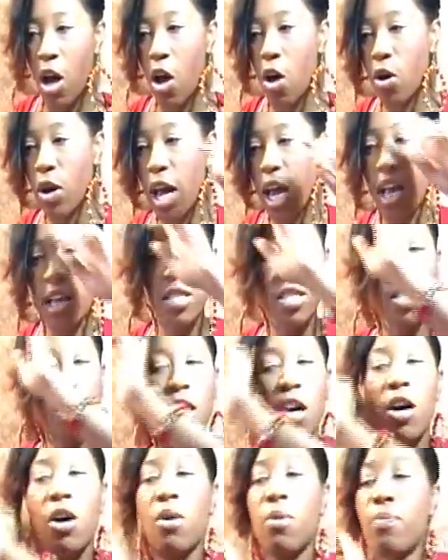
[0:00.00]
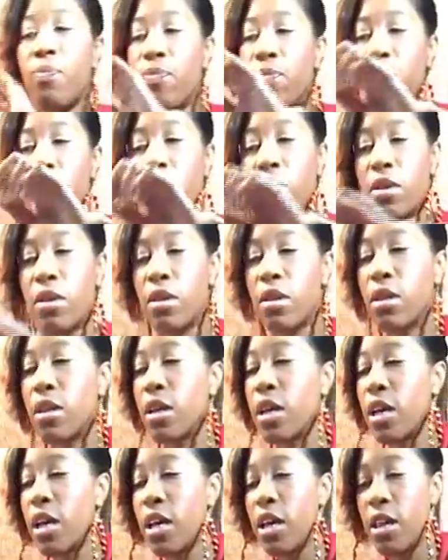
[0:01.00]
Okay, so
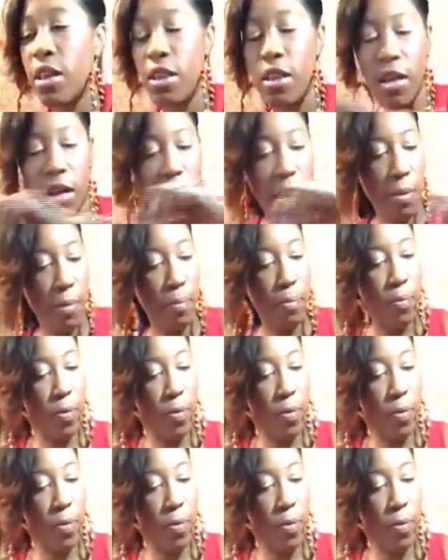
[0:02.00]
the